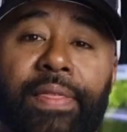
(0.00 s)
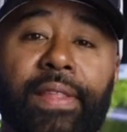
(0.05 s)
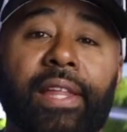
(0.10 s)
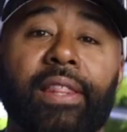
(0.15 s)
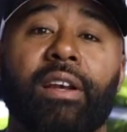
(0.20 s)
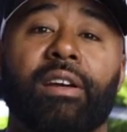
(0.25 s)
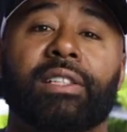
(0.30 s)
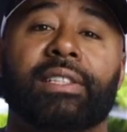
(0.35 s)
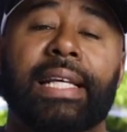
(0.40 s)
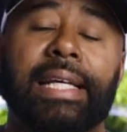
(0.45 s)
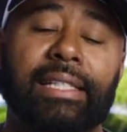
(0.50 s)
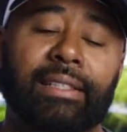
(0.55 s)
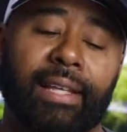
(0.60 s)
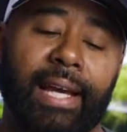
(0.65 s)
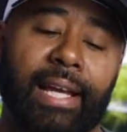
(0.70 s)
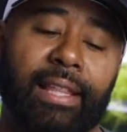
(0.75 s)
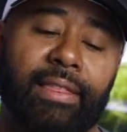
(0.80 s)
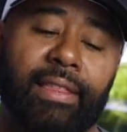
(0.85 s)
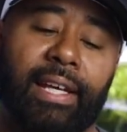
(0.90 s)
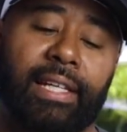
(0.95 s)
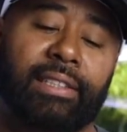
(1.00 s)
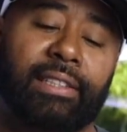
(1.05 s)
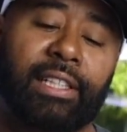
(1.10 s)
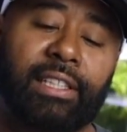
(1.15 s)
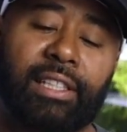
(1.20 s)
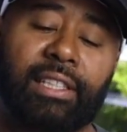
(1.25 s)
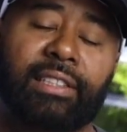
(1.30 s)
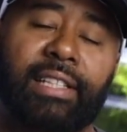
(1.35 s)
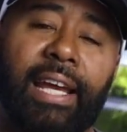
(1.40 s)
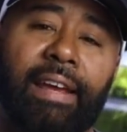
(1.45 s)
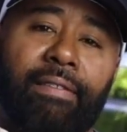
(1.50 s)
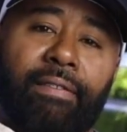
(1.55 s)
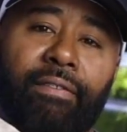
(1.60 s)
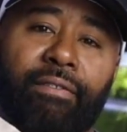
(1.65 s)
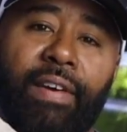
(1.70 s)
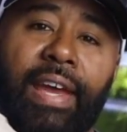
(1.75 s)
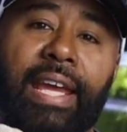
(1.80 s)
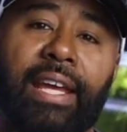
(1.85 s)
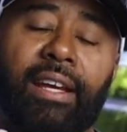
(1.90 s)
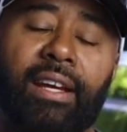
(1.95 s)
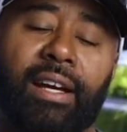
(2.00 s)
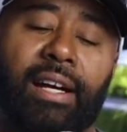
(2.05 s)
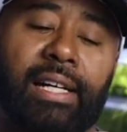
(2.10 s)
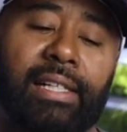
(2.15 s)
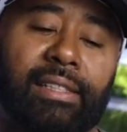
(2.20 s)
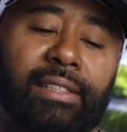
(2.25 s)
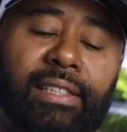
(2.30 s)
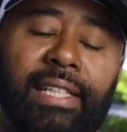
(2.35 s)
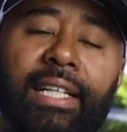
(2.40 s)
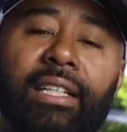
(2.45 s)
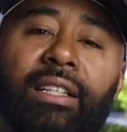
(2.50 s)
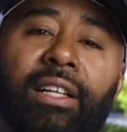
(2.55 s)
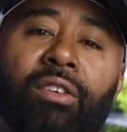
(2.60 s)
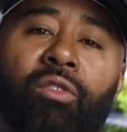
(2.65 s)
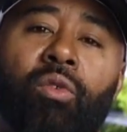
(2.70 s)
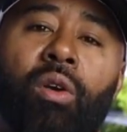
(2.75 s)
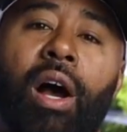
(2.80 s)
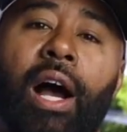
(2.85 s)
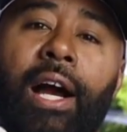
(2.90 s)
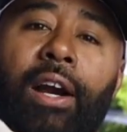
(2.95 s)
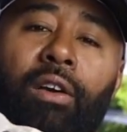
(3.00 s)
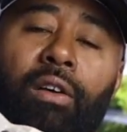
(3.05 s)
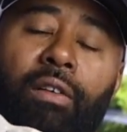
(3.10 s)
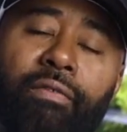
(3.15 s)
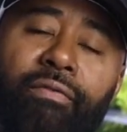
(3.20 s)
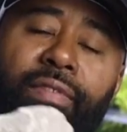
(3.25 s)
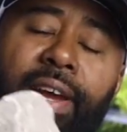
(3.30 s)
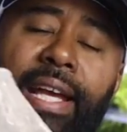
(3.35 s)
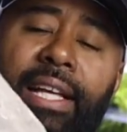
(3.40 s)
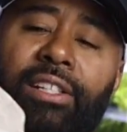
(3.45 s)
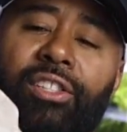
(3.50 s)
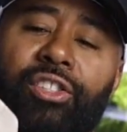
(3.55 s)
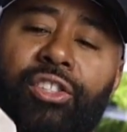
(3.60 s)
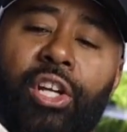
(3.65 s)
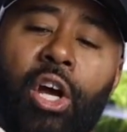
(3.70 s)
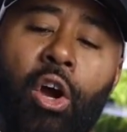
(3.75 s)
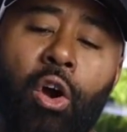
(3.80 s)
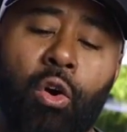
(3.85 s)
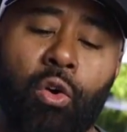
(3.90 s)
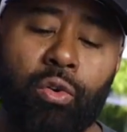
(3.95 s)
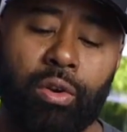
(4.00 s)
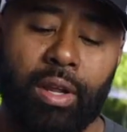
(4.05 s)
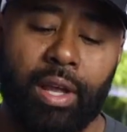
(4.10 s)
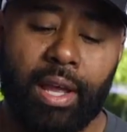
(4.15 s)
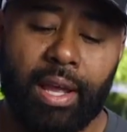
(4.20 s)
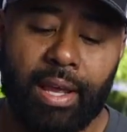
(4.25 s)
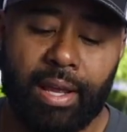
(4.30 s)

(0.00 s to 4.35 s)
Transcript: then there's things like this. This is a fake cichlid rock or fake stone,